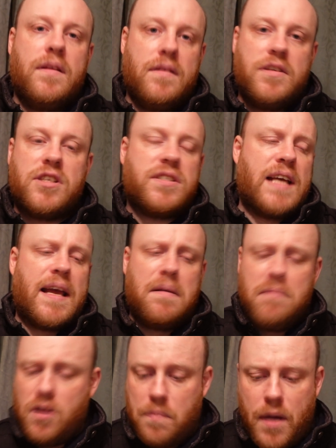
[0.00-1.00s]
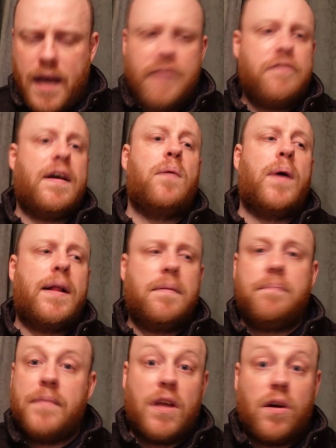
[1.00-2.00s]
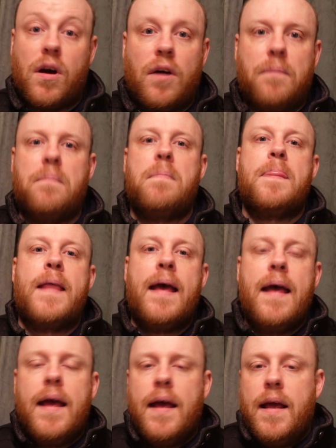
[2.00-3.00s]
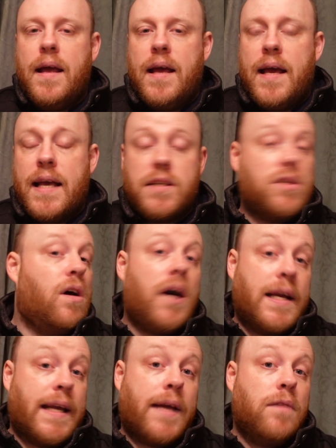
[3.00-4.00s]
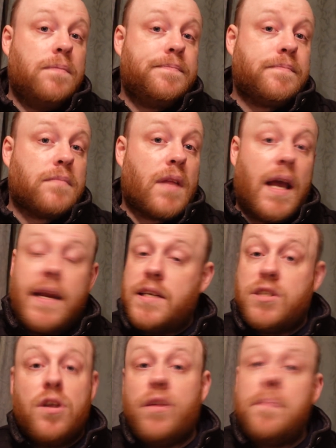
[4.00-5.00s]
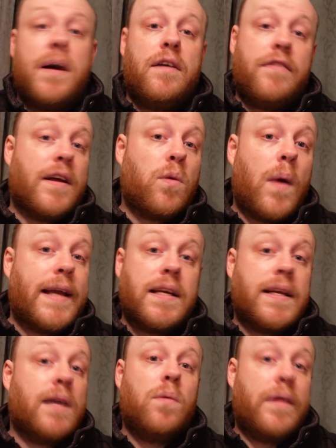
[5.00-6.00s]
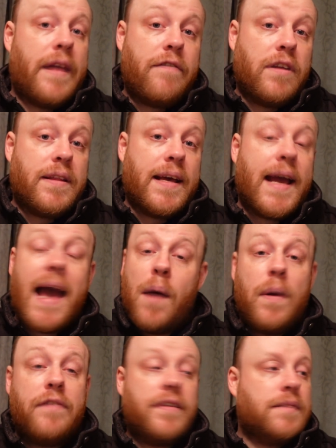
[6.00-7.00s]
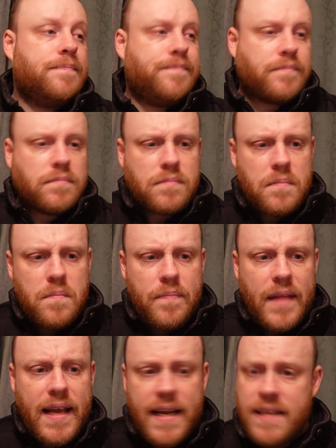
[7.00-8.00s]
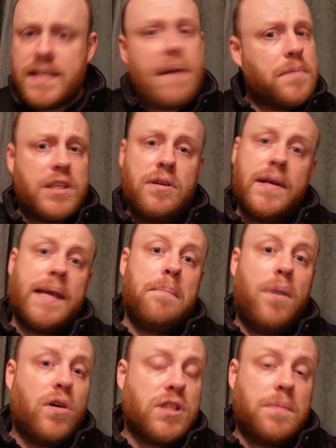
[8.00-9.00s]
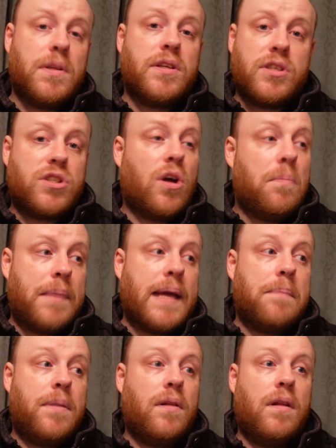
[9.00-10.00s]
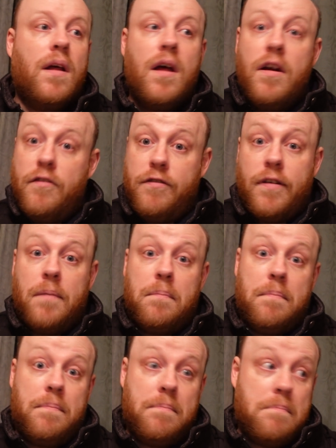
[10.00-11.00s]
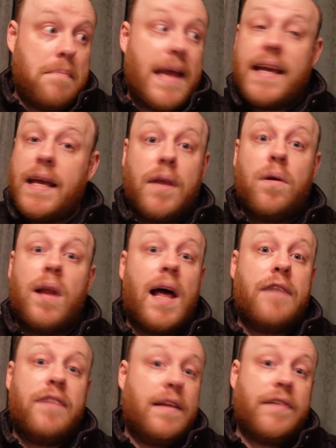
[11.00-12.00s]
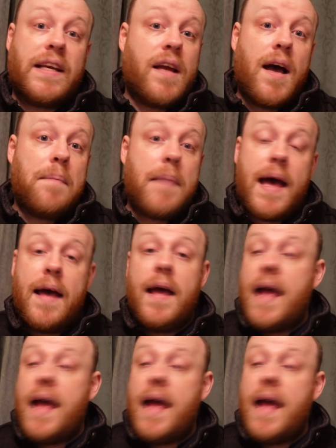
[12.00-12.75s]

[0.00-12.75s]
Just say goodbye, farewell, you're gone. It's not ideal, and it's not the perfect way to deal with everything. However, it is absolutely impossible to stop people from making your life a living nightmare.